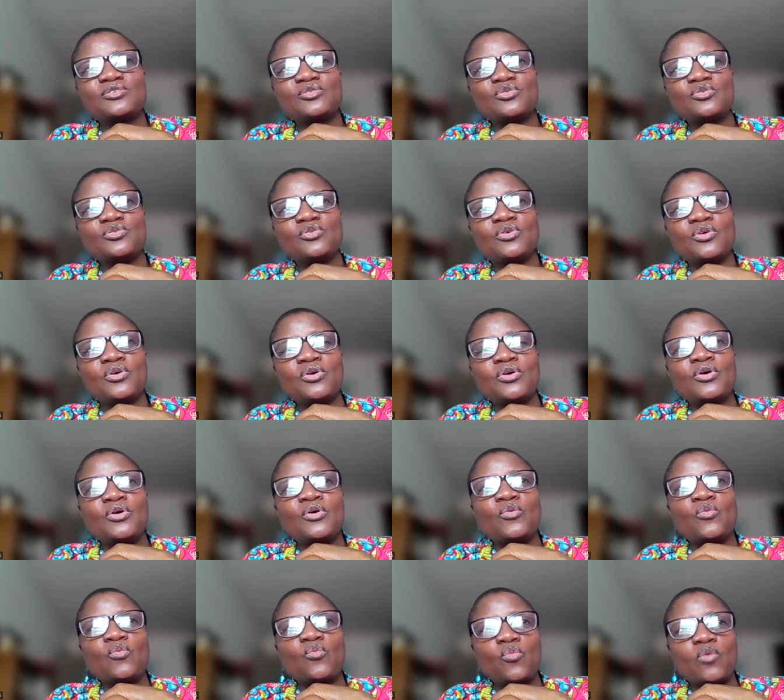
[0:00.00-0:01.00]
you
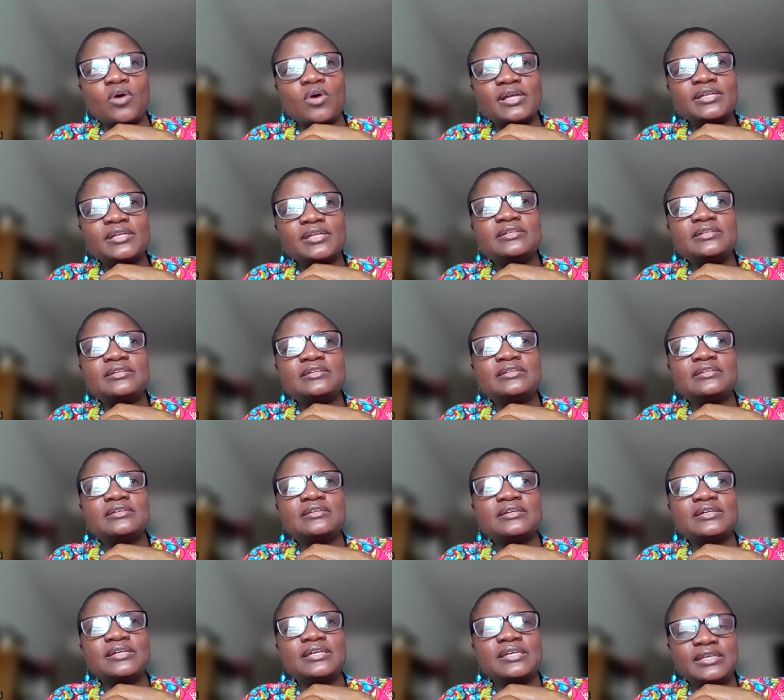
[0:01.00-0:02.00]
one
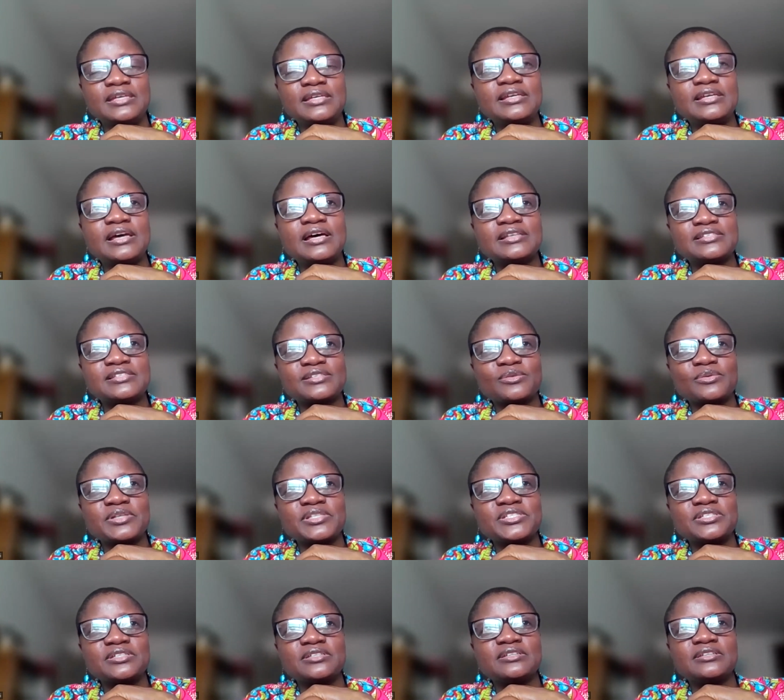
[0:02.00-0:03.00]
key last
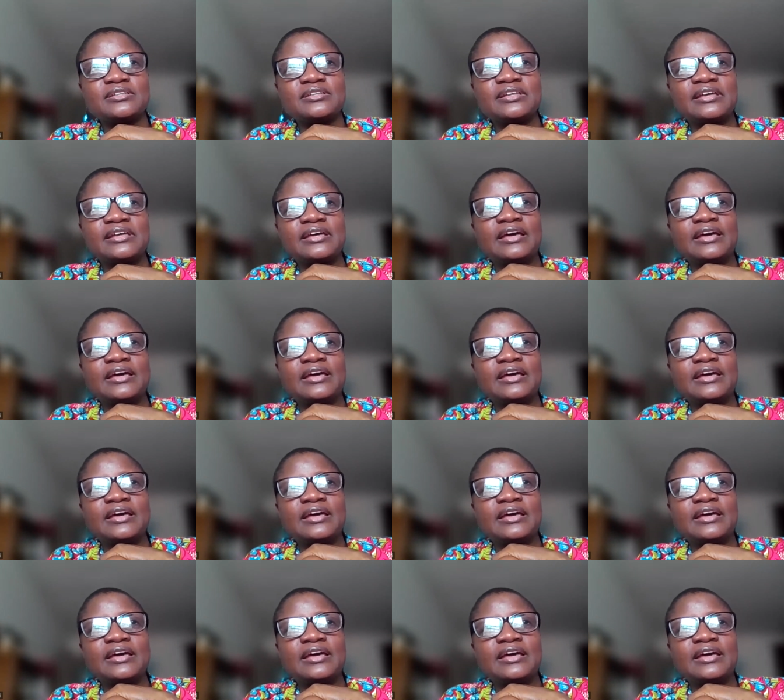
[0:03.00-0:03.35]
question,